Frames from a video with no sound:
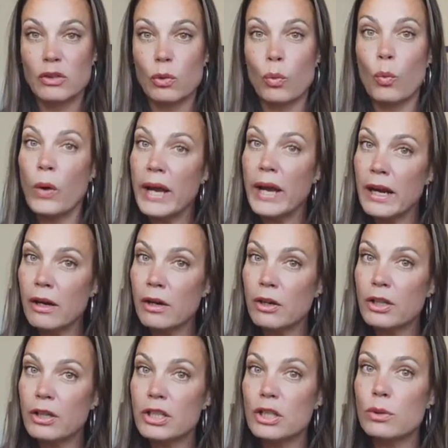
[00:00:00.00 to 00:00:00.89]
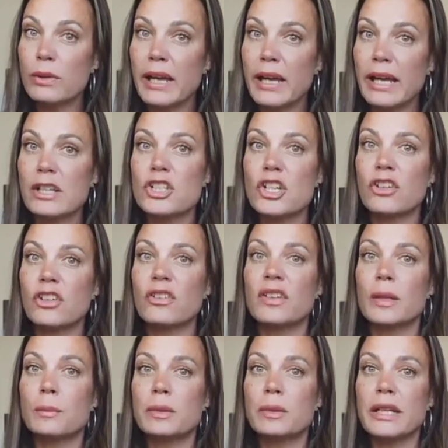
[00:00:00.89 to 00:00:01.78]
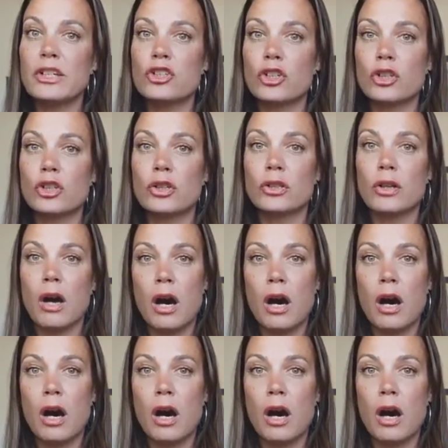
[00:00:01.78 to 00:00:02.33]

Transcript: where you can just simply turn